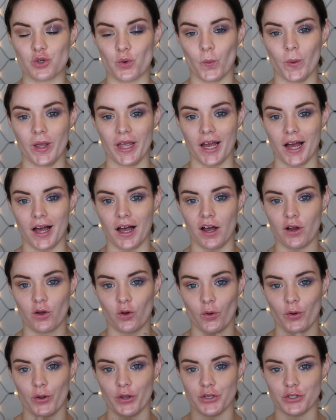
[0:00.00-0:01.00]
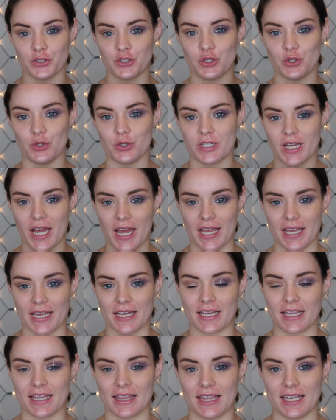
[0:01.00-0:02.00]
We are going to
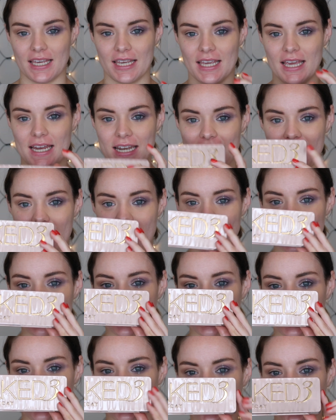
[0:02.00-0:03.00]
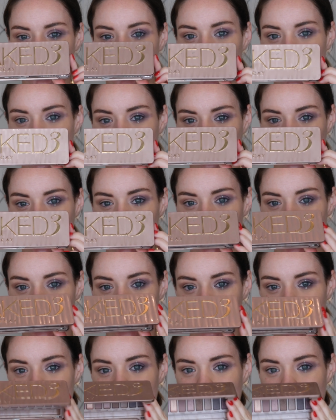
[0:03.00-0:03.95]
take the Naked 3